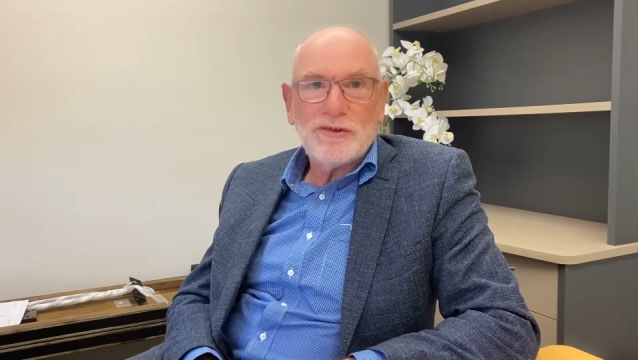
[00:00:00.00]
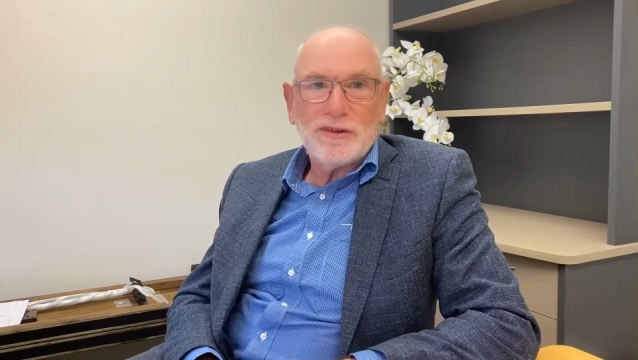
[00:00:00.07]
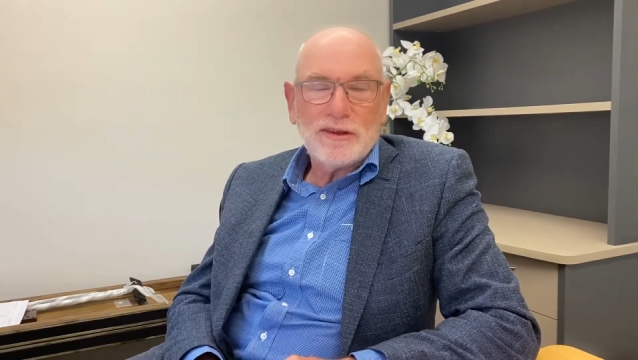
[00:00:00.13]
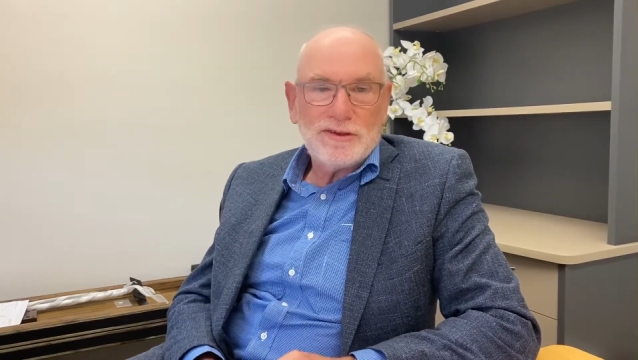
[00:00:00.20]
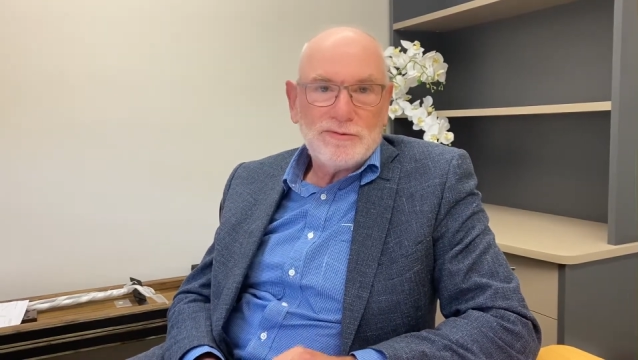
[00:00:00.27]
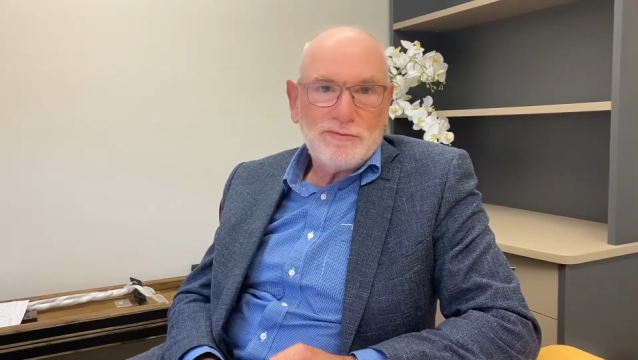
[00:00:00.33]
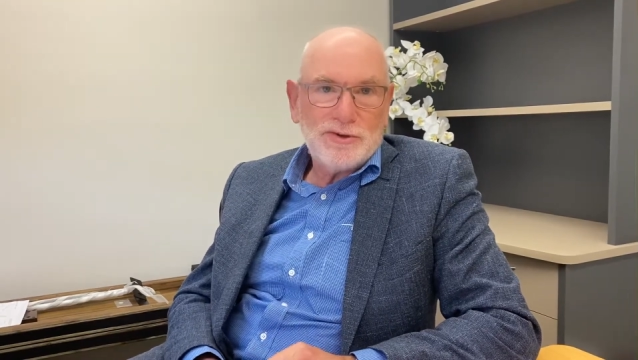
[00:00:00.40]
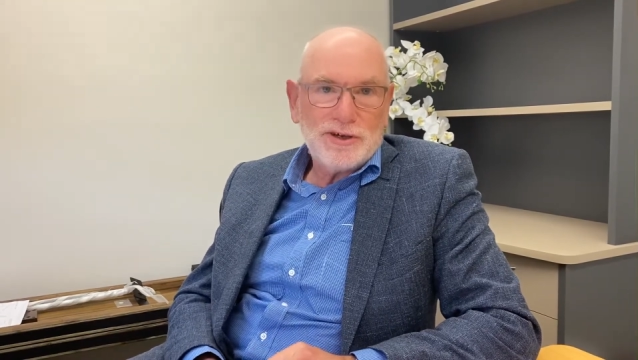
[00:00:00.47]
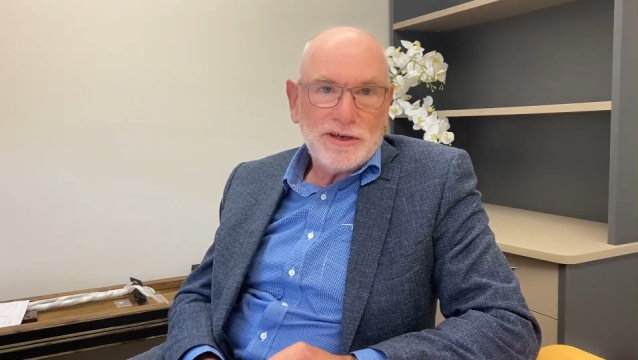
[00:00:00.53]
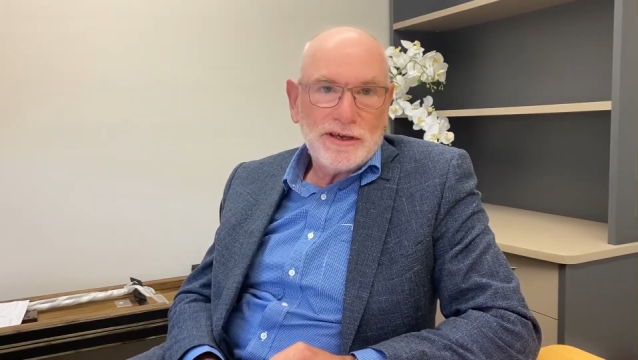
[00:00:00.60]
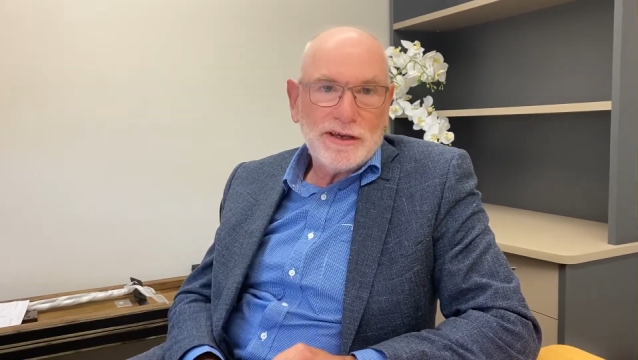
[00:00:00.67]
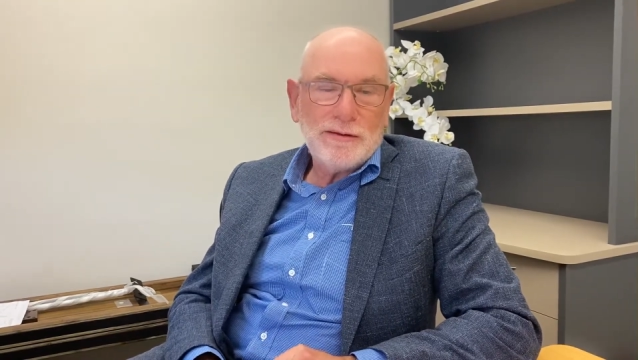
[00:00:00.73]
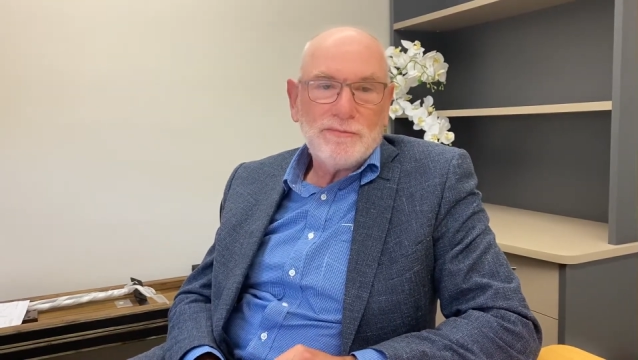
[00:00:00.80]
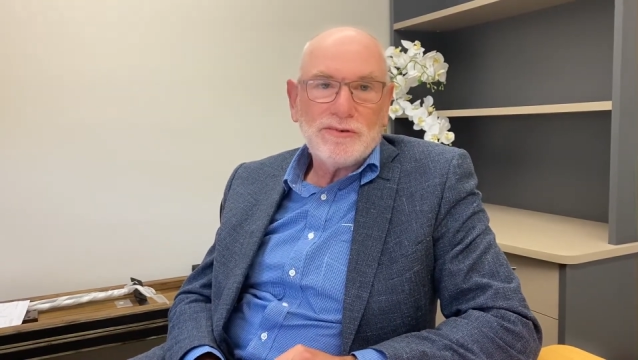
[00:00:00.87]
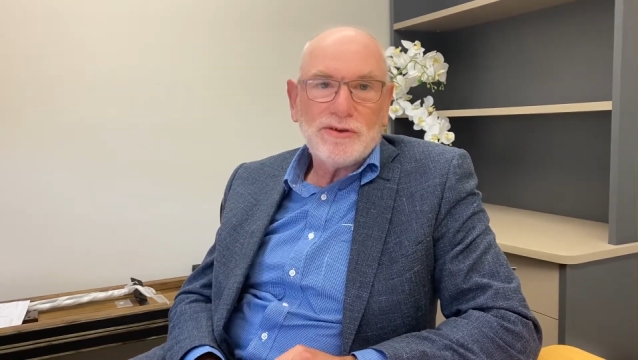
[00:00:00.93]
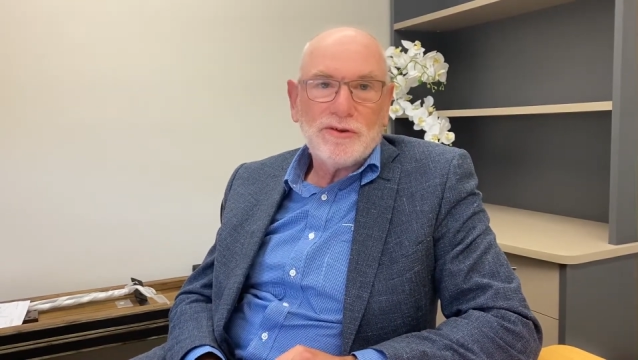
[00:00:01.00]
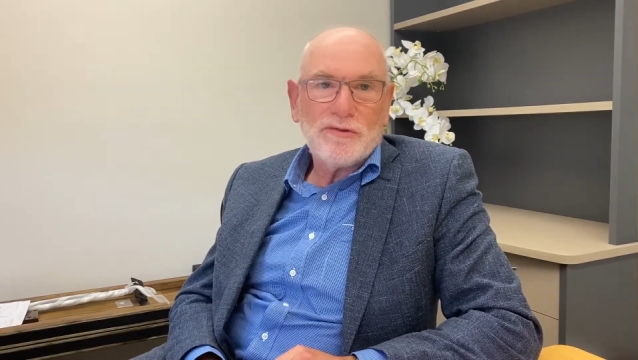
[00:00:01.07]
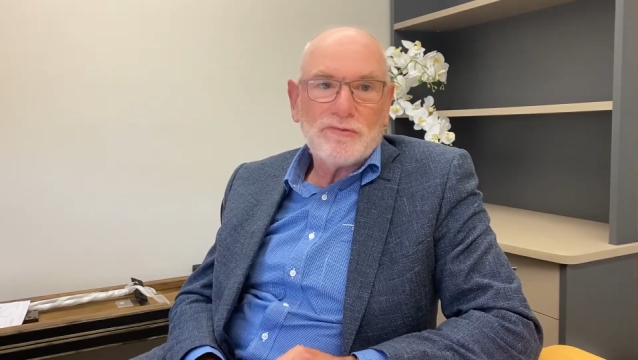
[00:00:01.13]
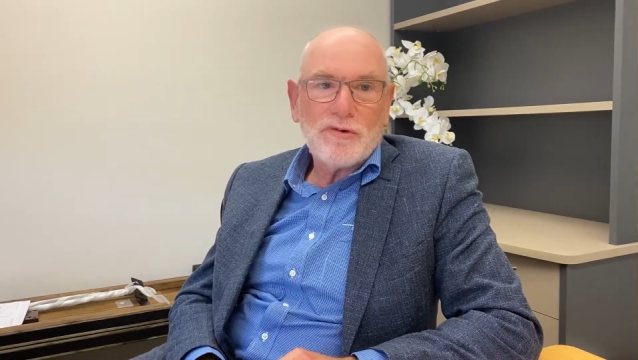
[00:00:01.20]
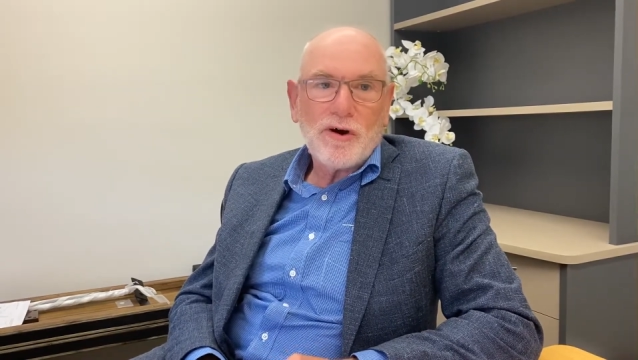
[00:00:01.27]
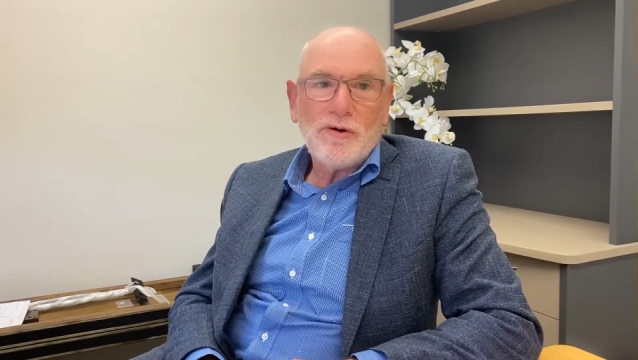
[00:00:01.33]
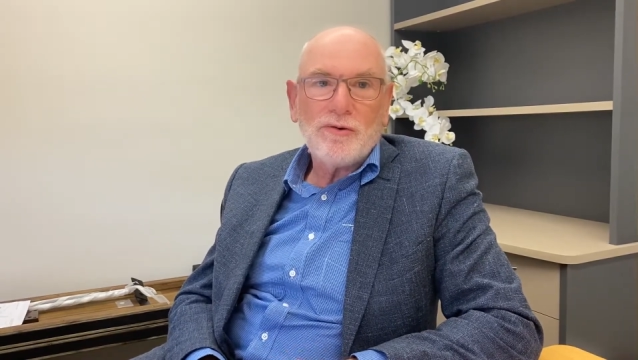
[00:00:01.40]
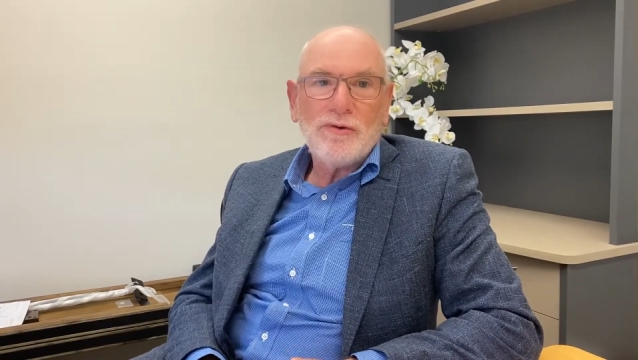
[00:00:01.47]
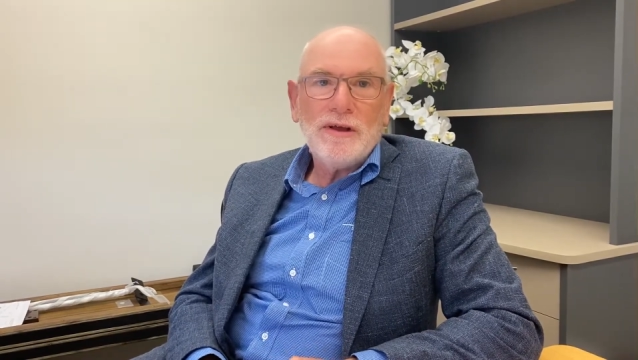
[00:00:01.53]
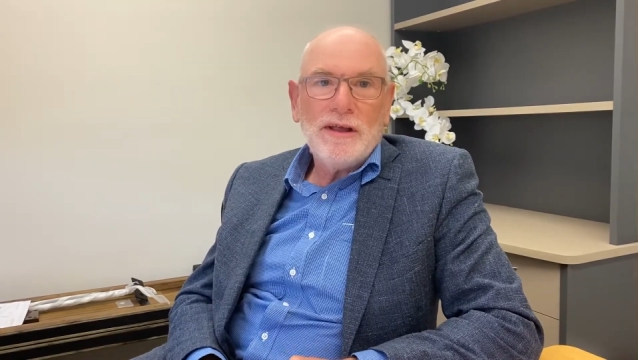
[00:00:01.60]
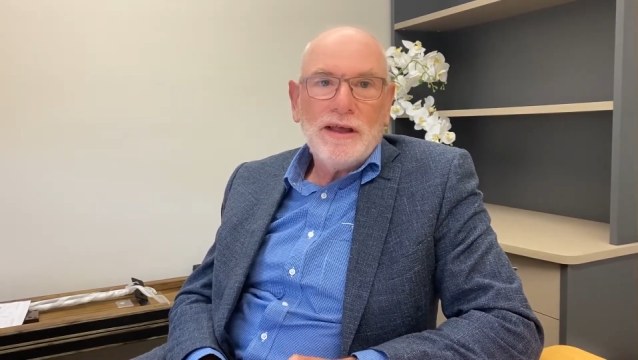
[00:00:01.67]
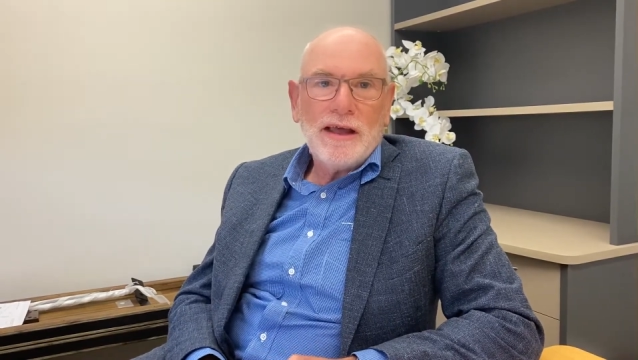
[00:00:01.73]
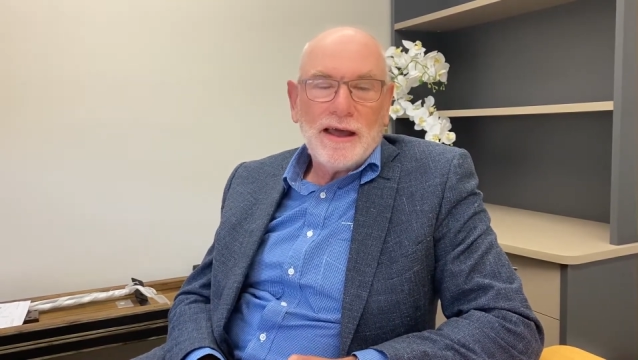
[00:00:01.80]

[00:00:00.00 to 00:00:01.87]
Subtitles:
and the GMs in the role,